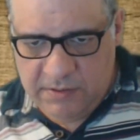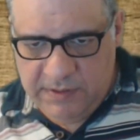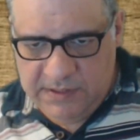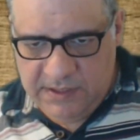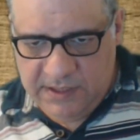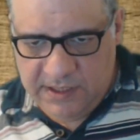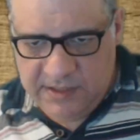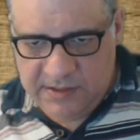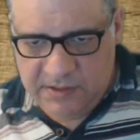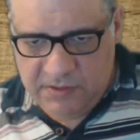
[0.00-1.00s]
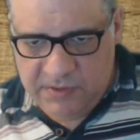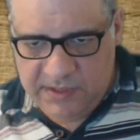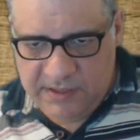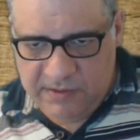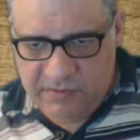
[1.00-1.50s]
Queen c8 is a
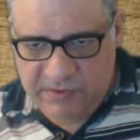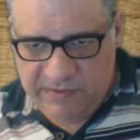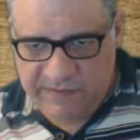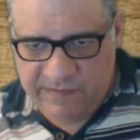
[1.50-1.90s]
naughty little move.